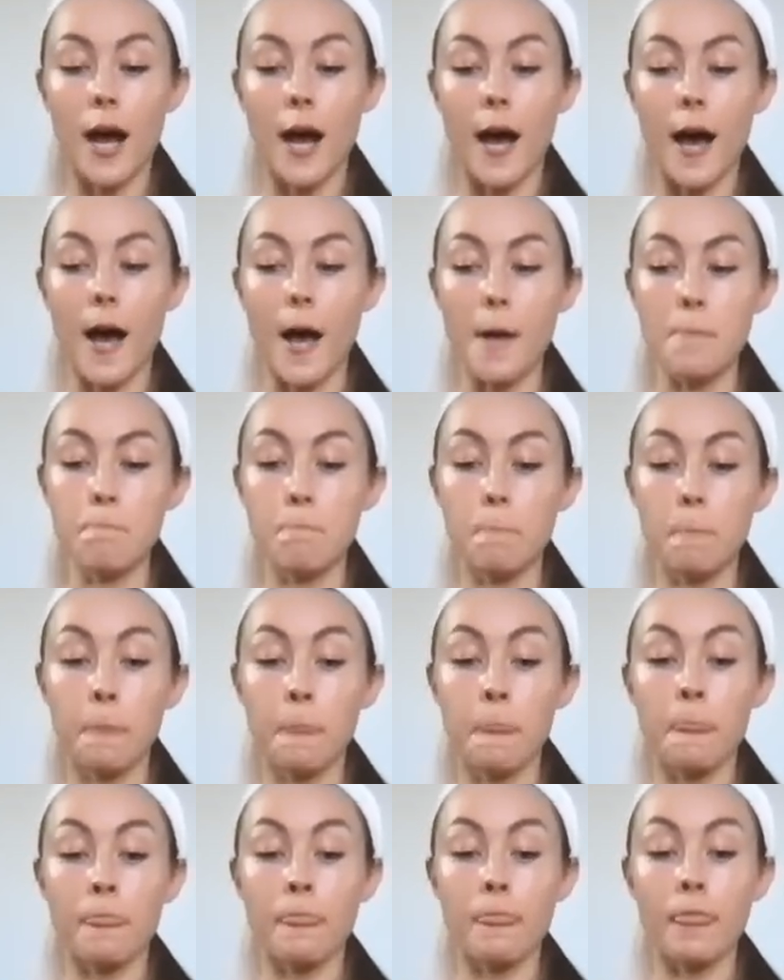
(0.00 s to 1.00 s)
And
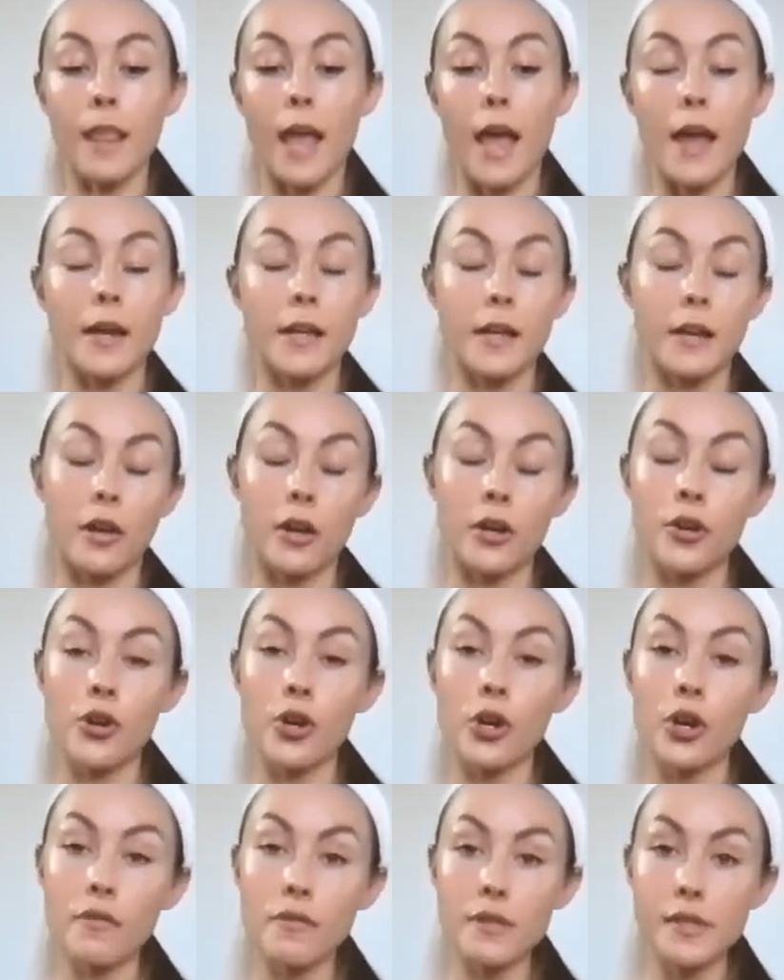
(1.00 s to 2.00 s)
in a
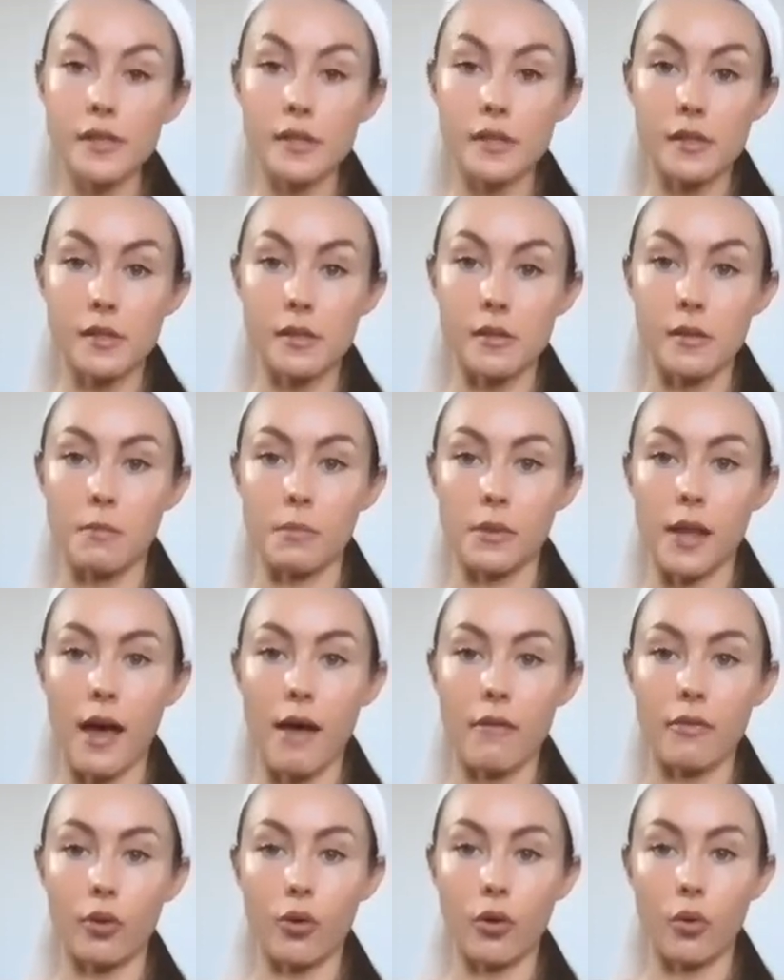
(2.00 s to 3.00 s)
nervous system
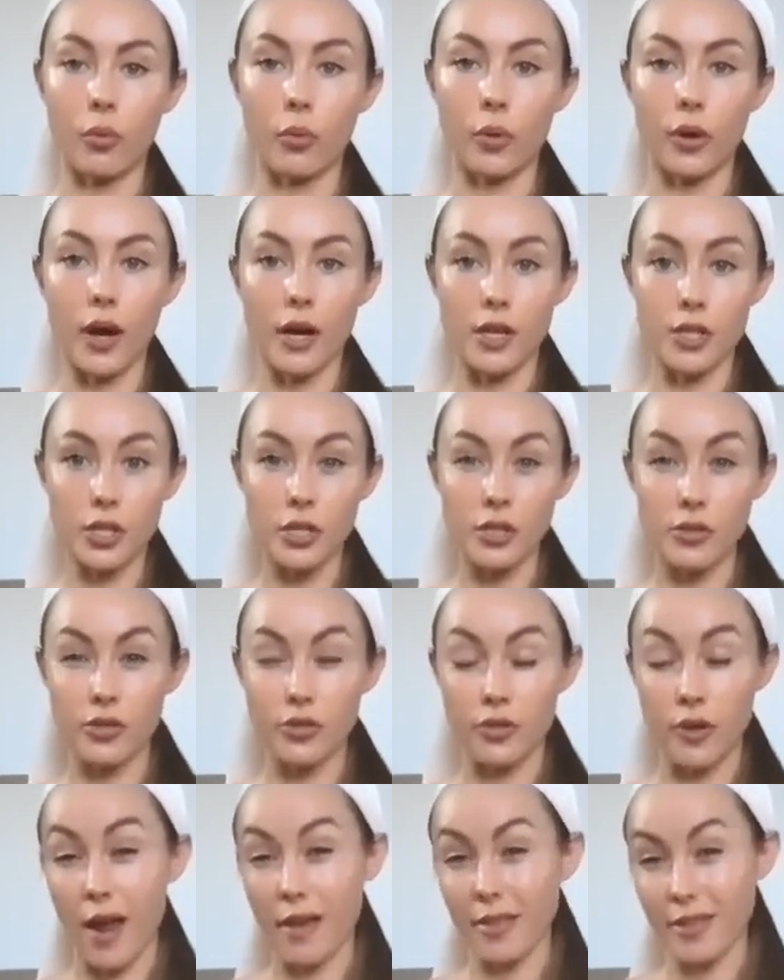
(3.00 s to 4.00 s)
level, we're actually
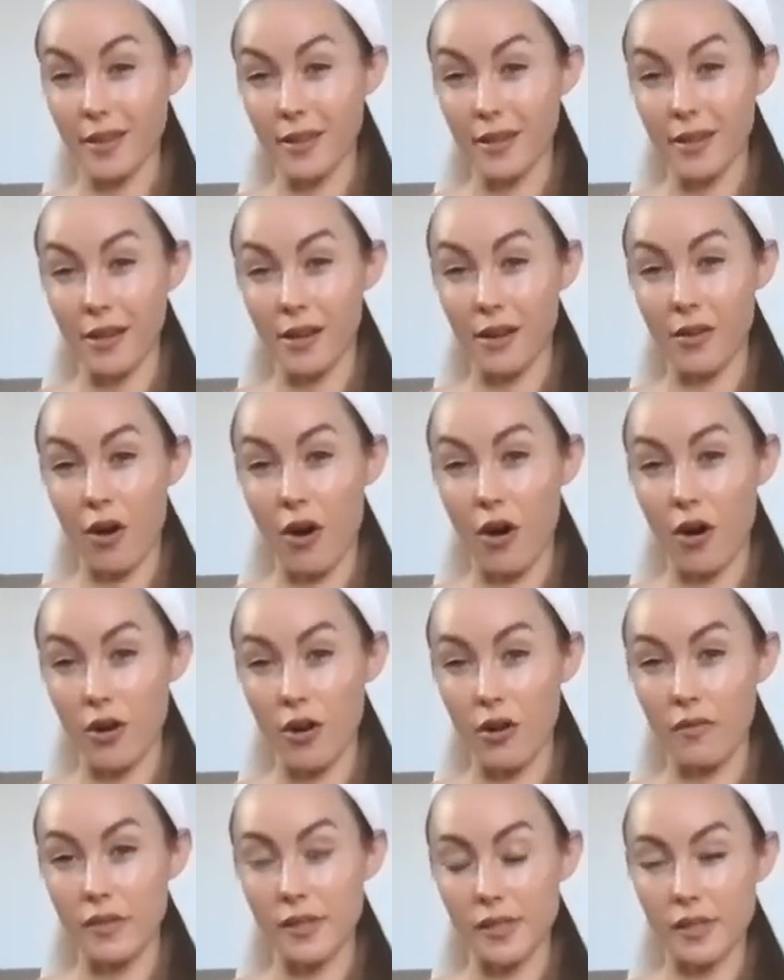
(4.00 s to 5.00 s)
strengthening our
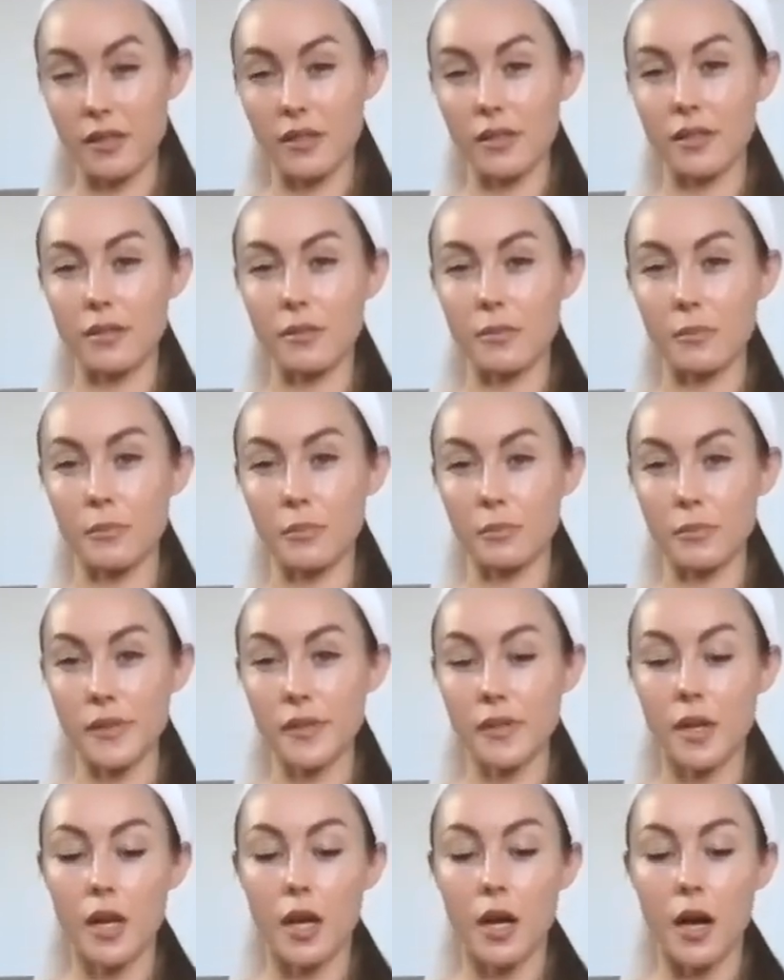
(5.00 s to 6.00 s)
nervous
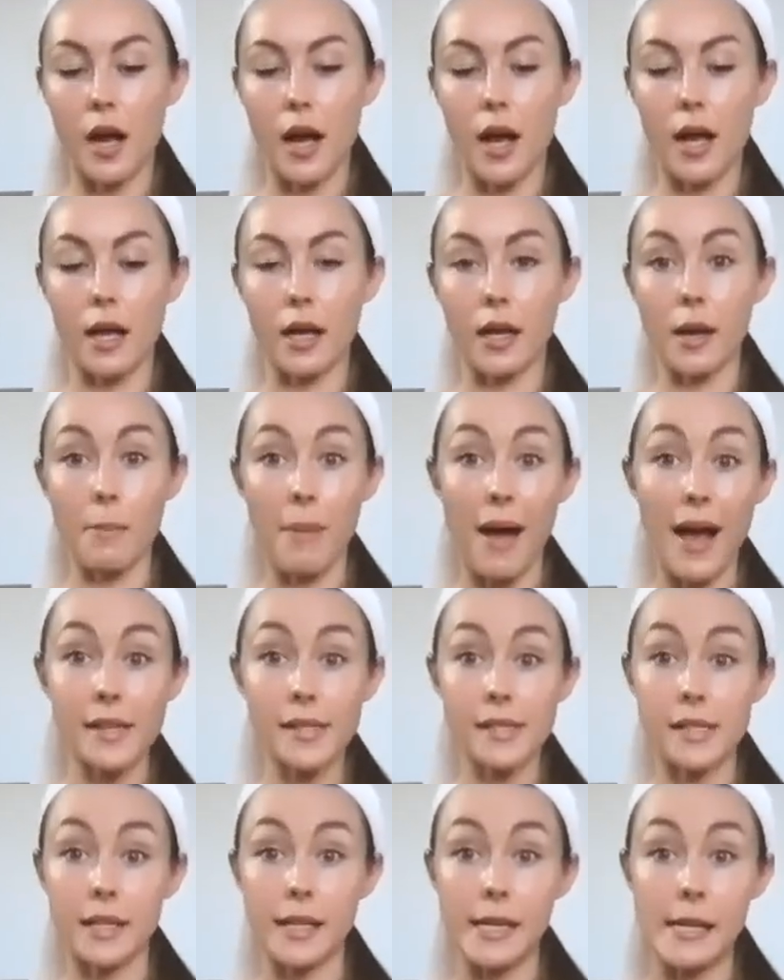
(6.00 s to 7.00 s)
system's
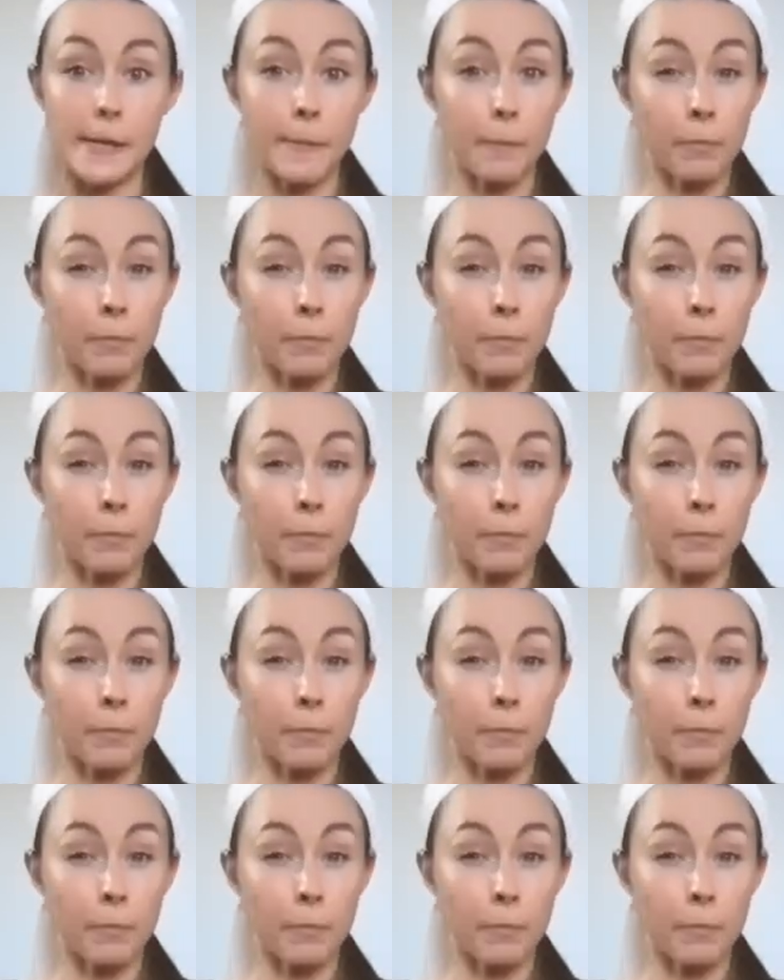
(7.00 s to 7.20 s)
capacity.